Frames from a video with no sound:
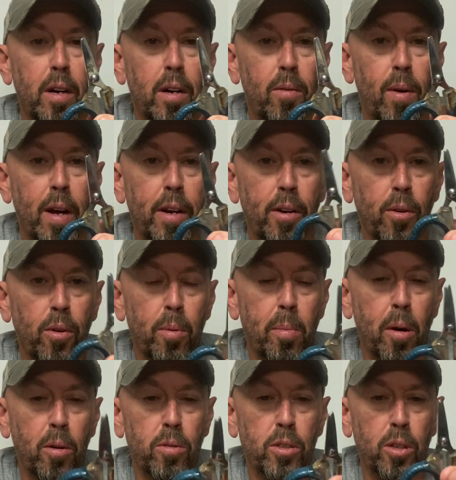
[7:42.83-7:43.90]
right here on the
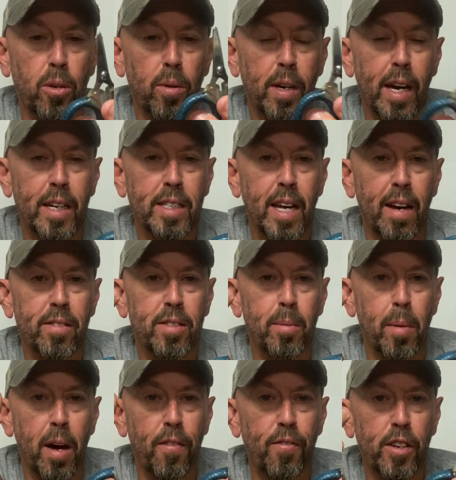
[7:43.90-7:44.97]
boat too, in case I have
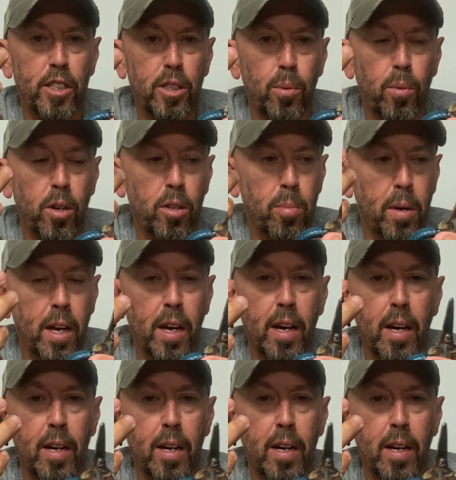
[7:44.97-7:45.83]
somebody fishing with me.